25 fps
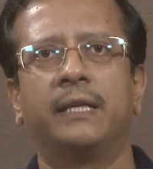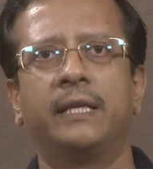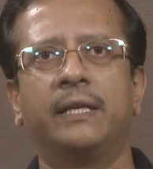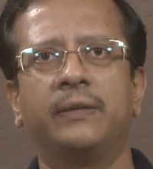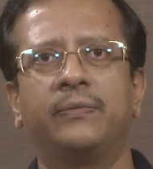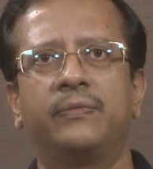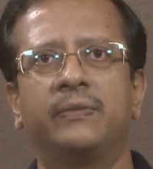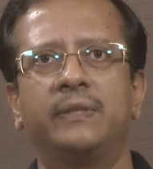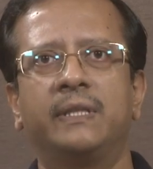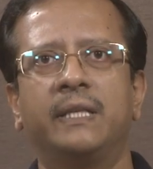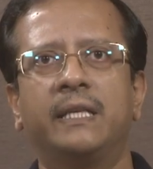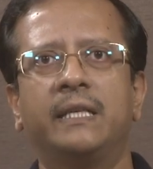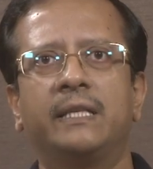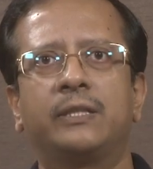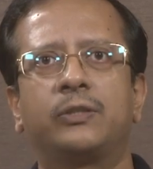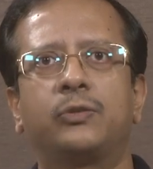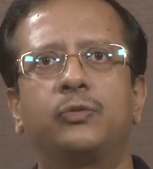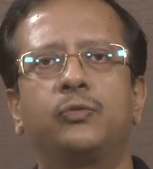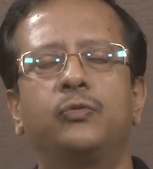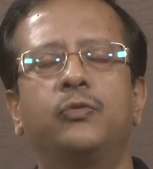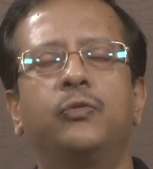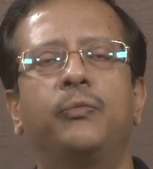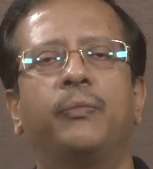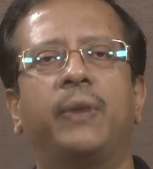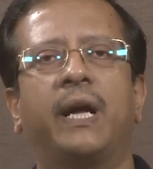If these
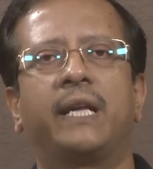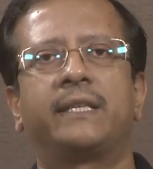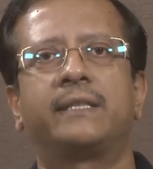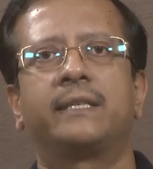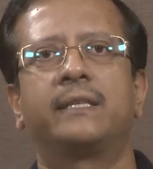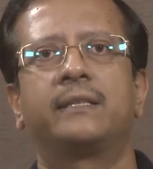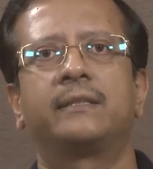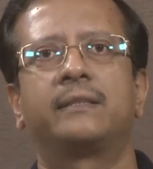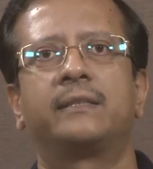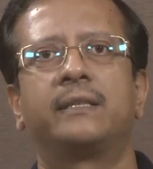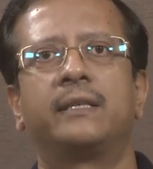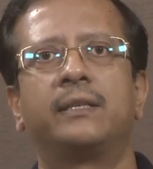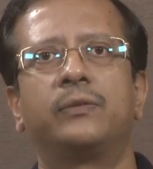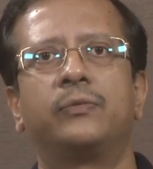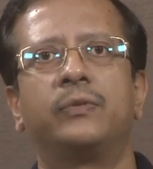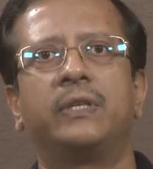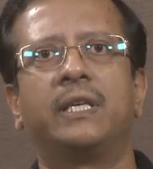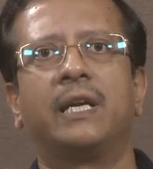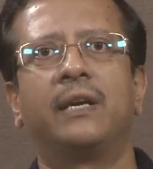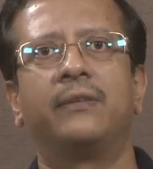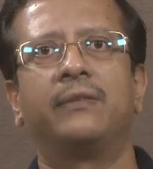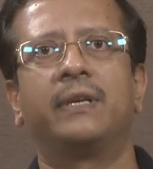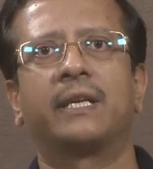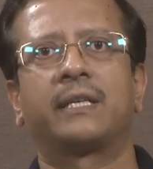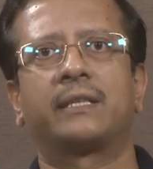two matches, then
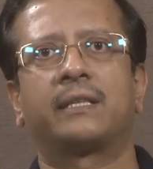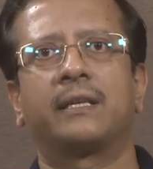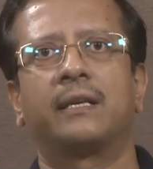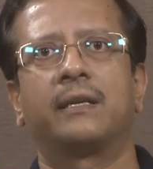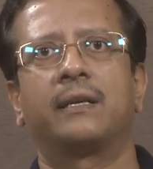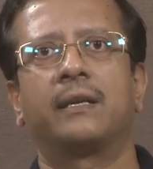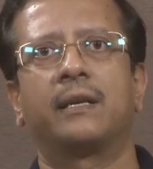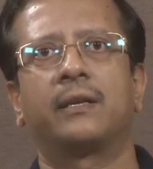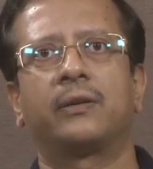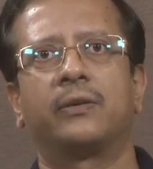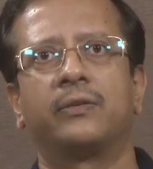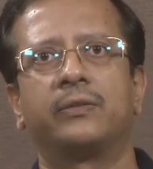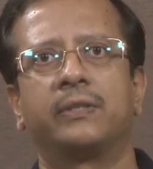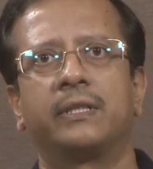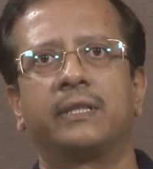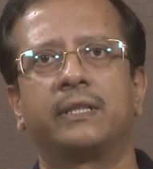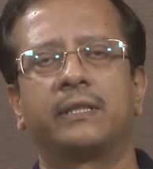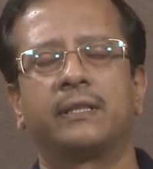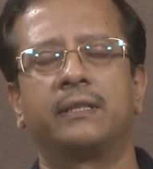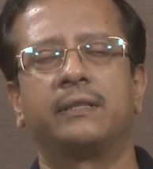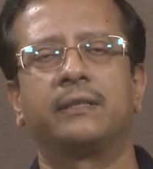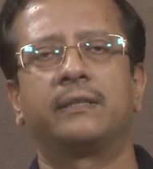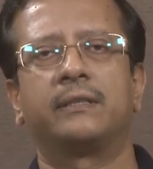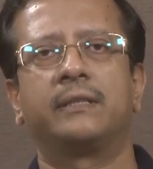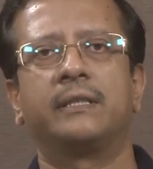we have external
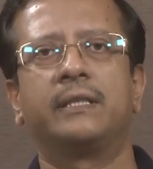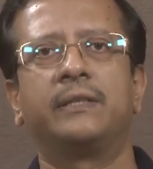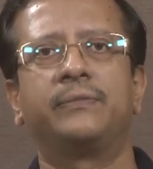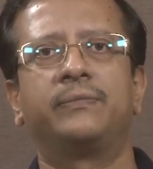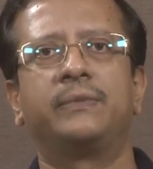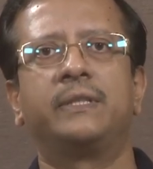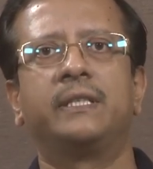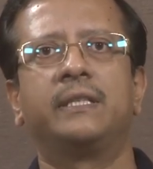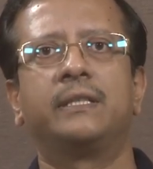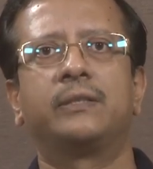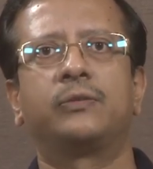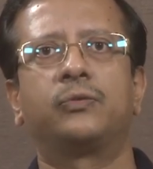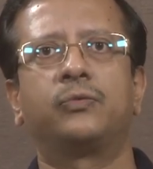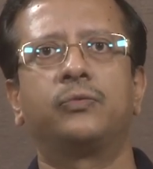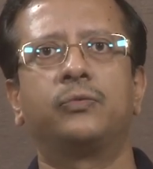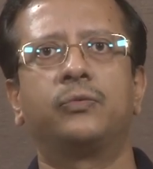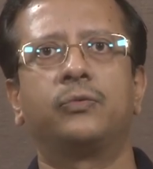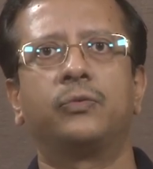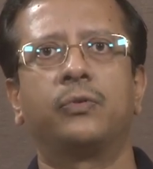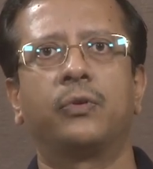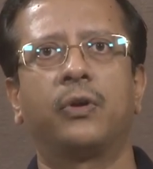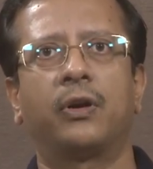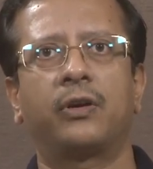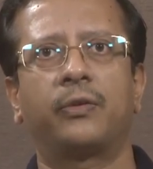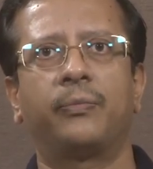consistency. If these two
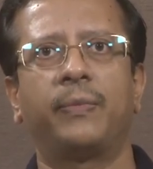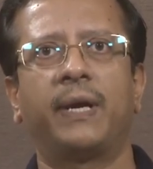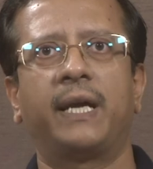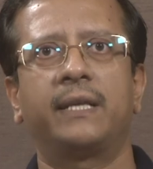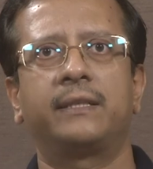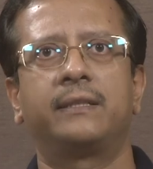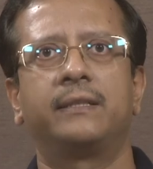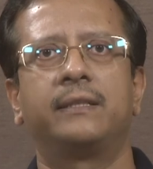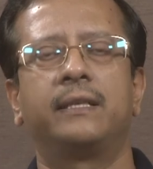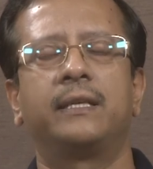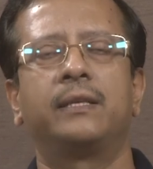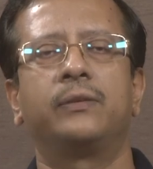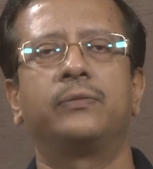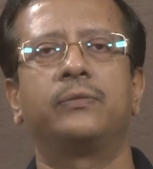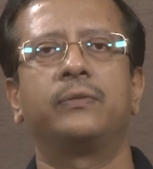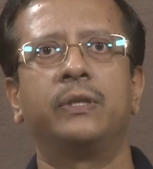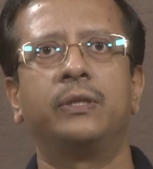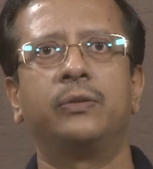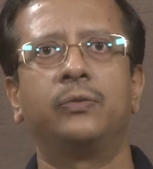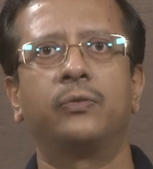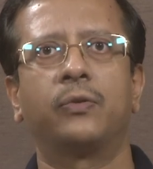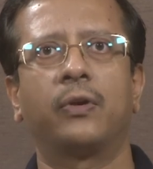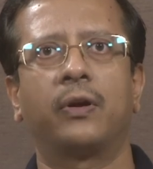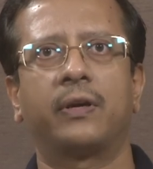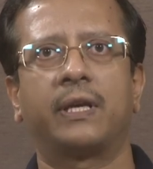do not match, then
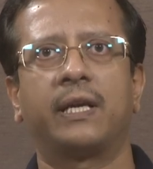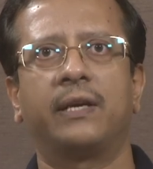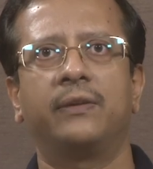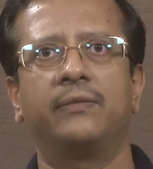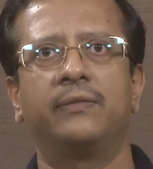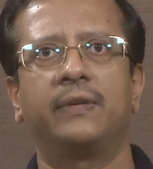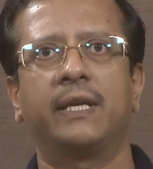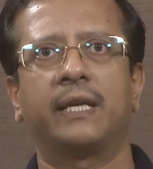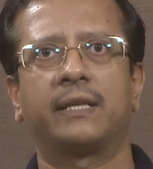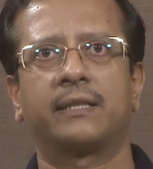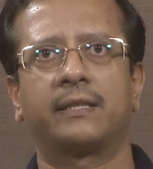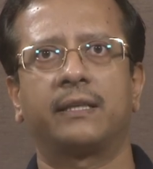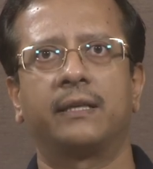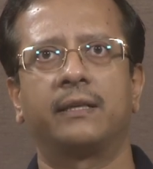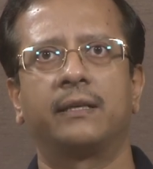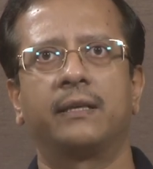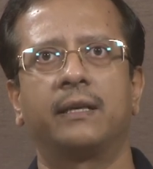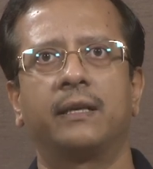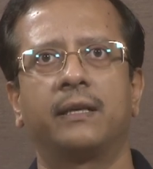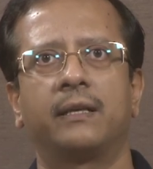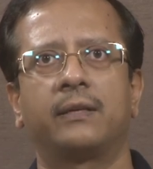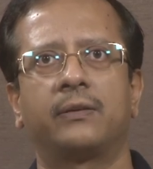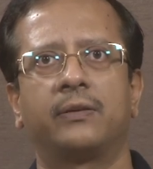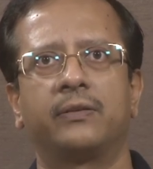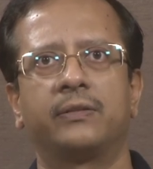we do not have
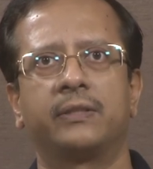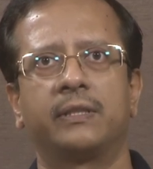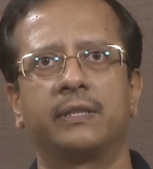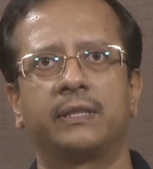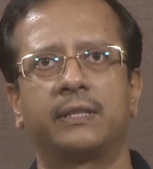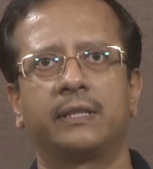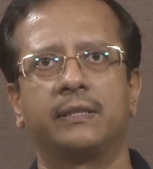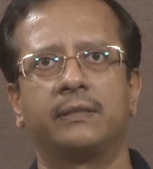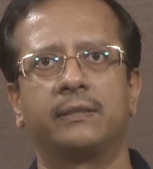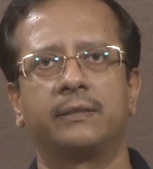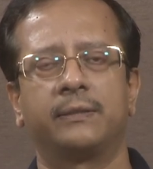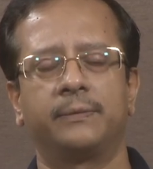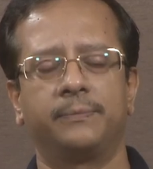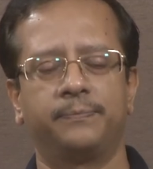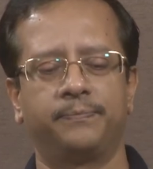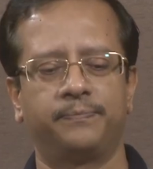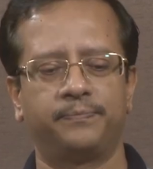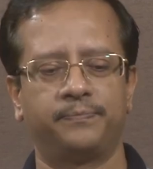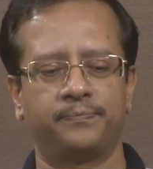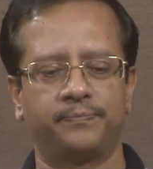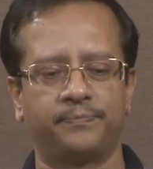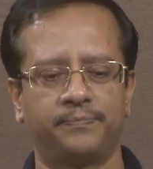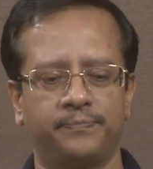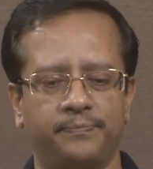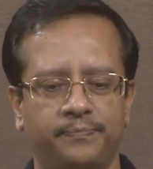external consistency.
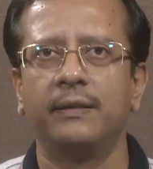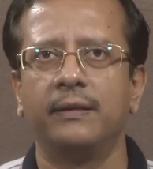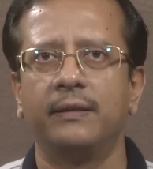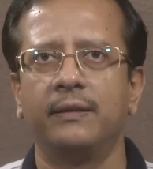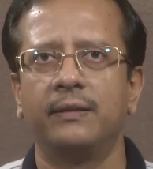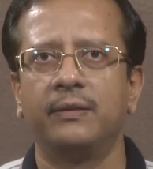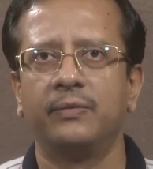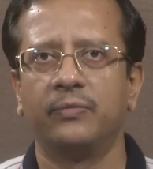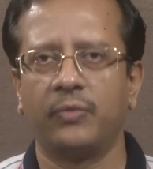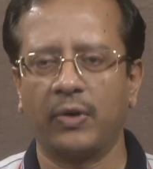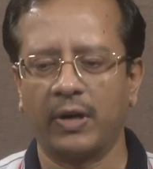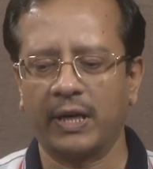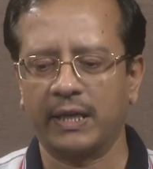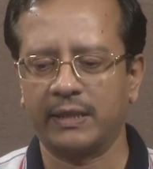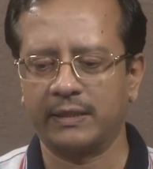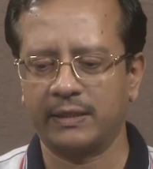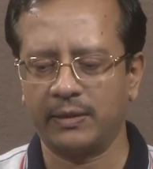For